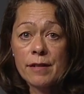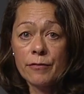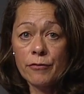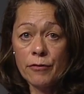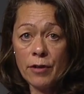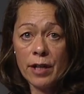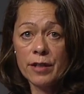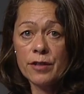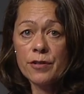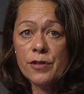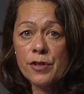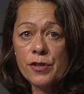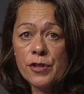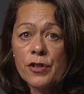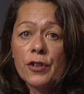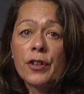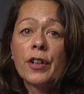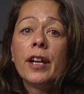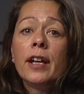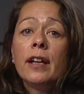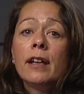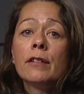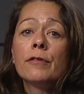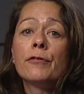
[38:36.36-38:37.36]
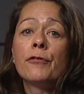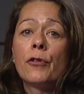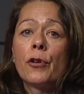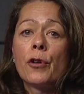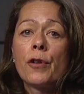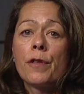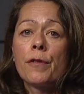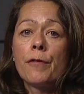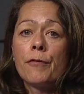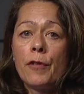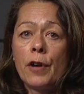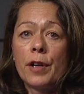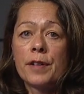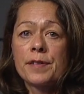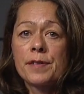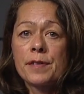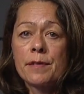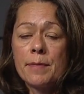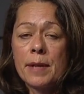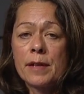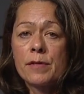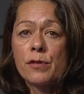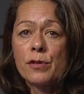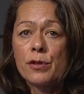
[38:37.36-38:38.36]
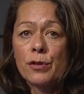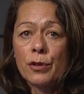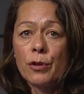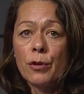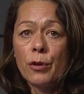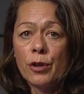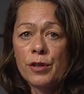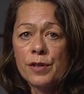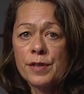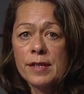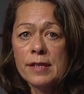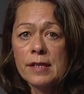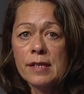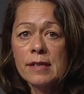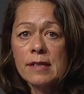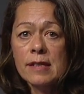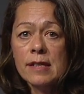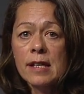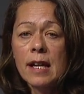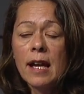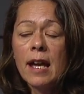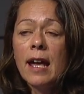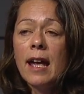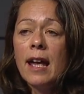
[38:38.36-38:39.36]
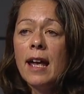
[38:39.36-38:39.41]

of registering for the fall semester courses.